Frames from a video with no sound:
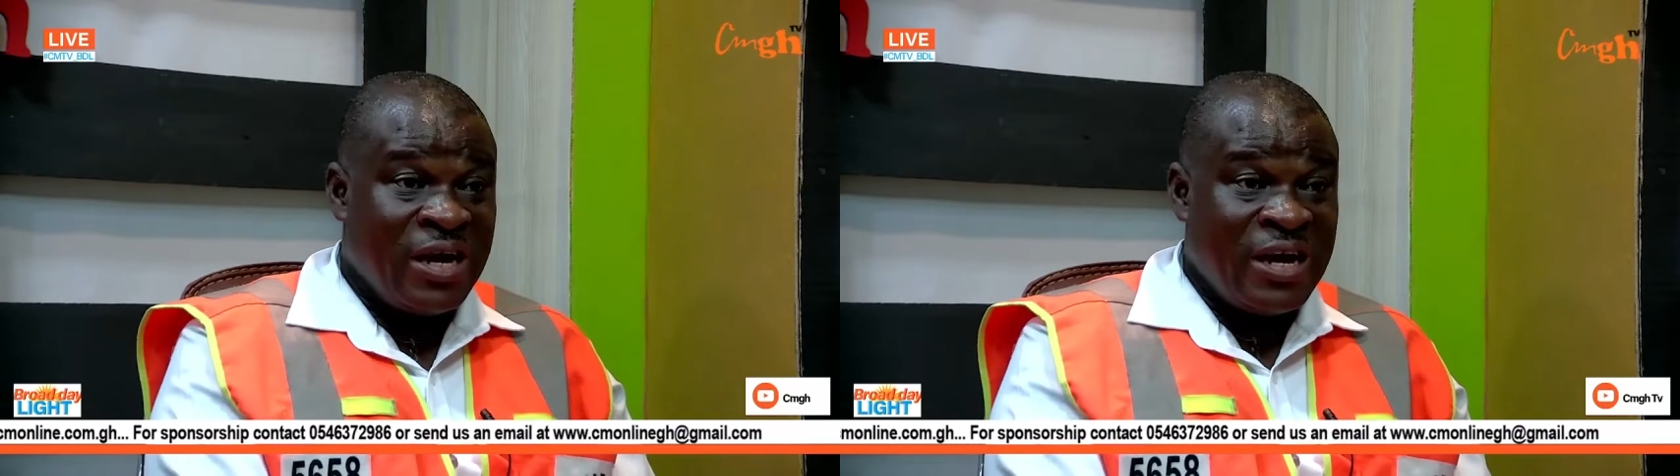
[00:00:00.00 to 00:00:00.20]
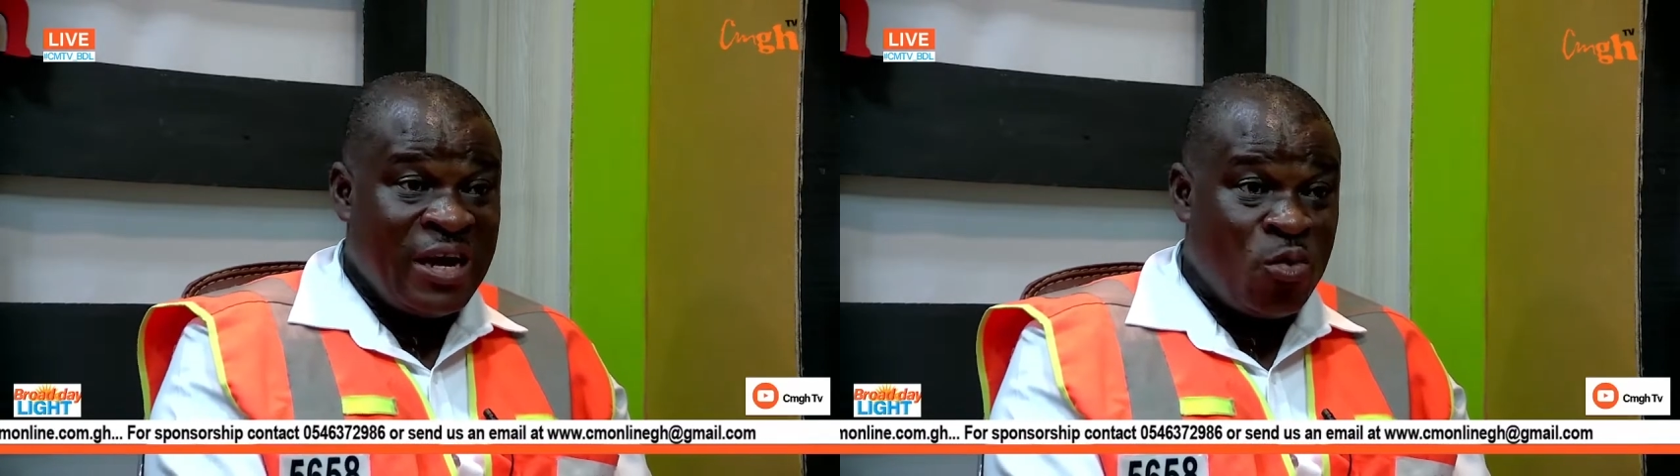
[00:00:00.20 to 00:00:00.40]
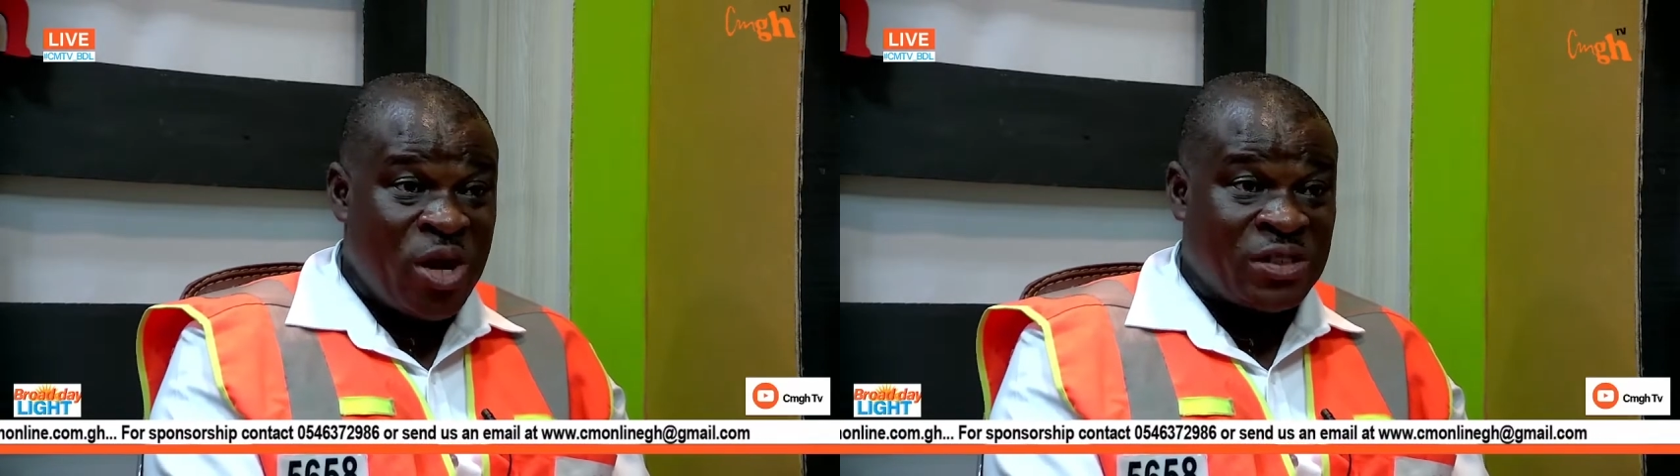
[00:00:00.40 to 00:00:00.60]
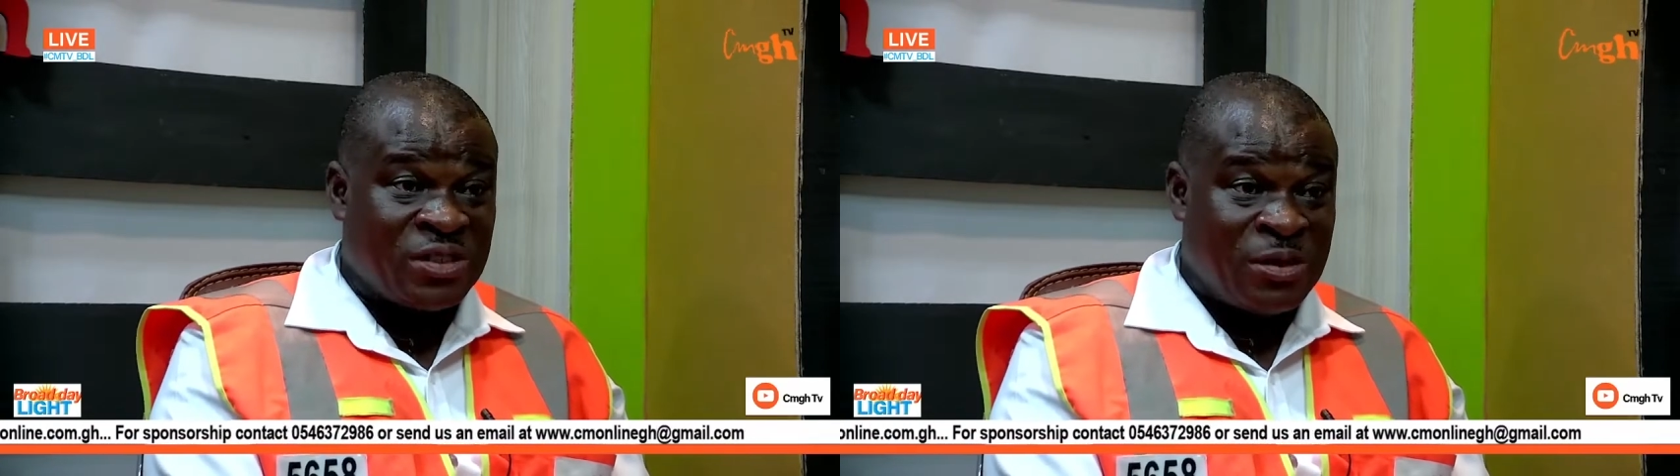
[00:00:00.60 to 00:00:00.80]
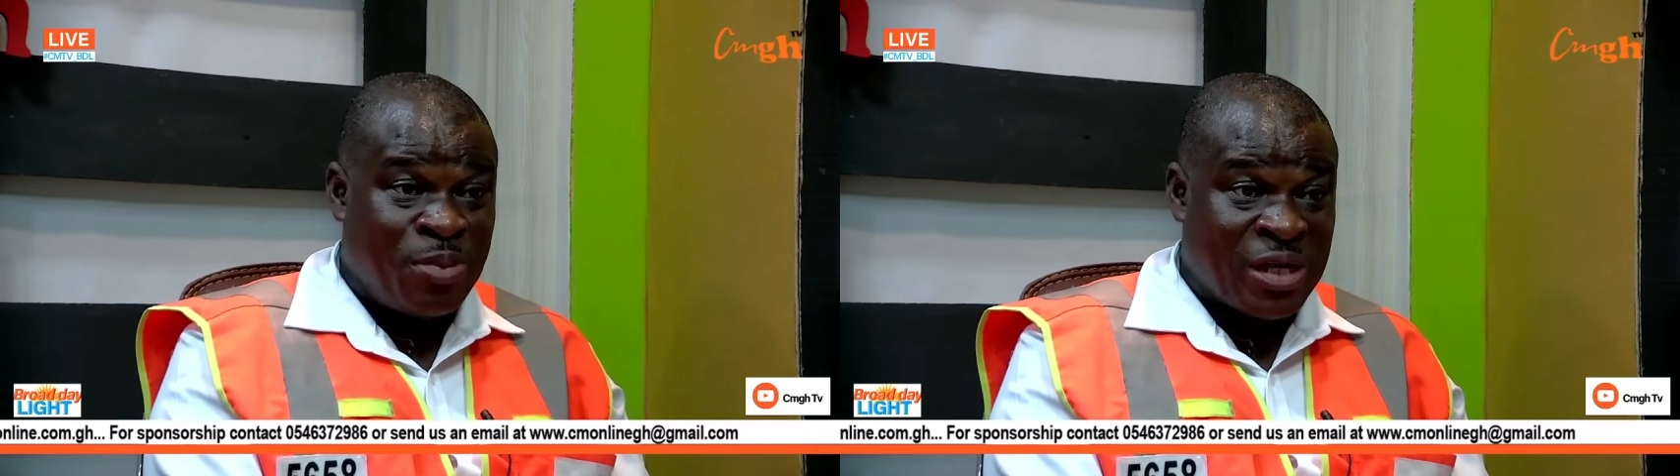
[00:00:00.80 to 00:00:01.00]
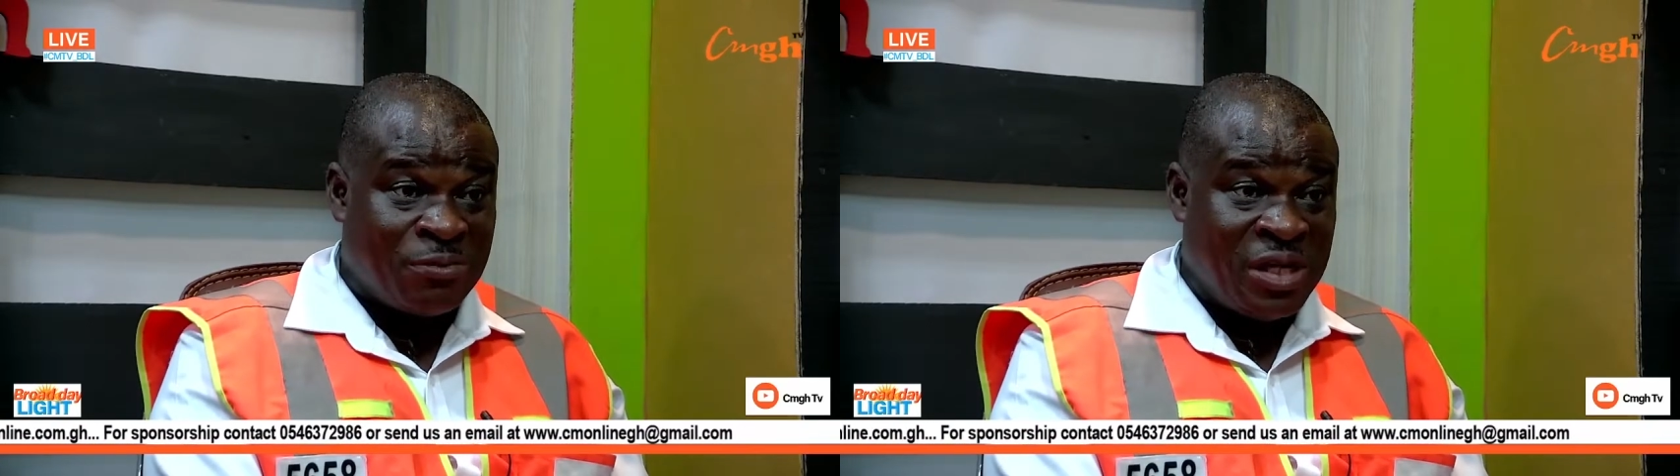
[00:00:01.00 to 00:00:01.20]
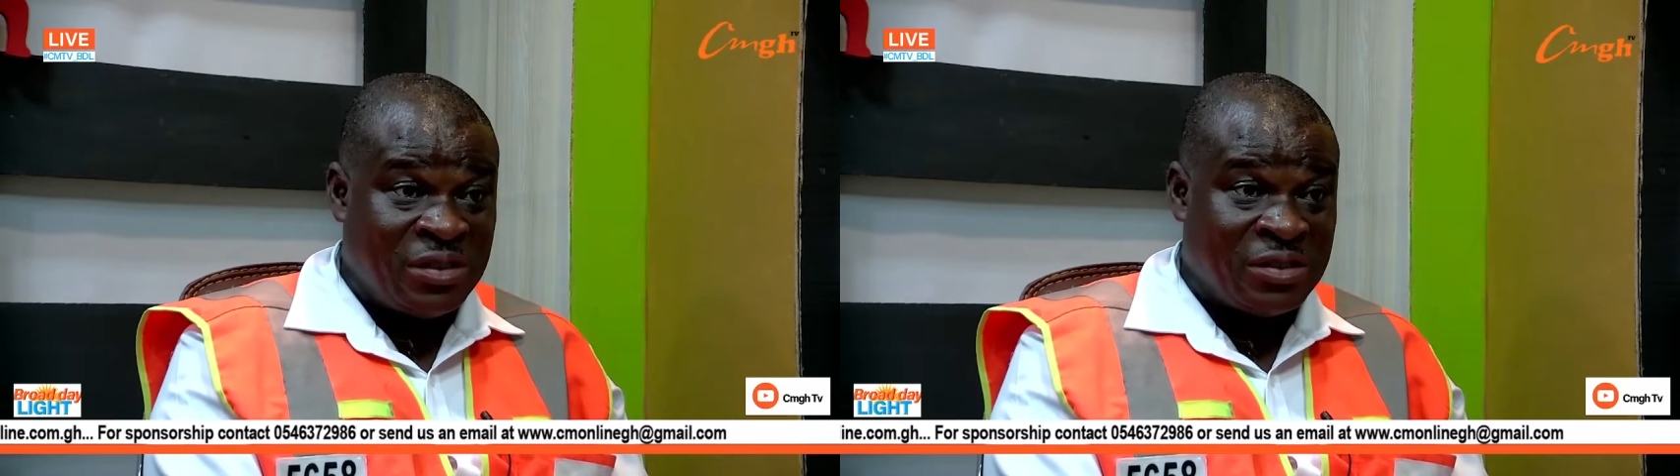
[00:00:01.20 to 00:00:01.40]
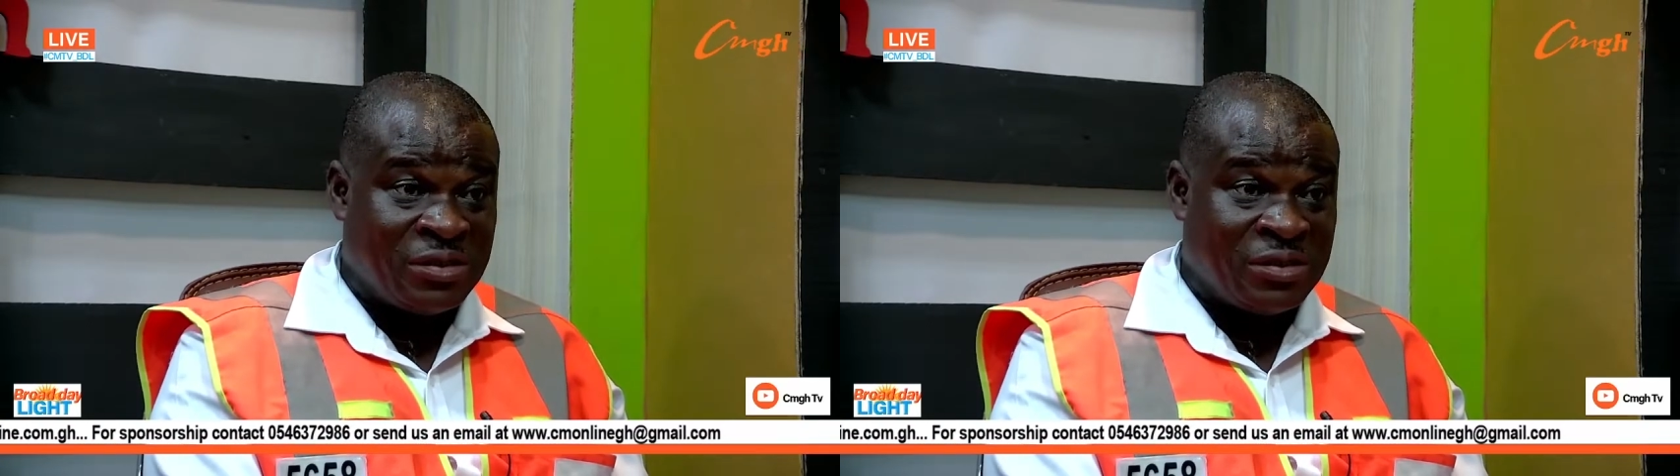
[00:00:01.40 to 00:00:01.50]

the works department,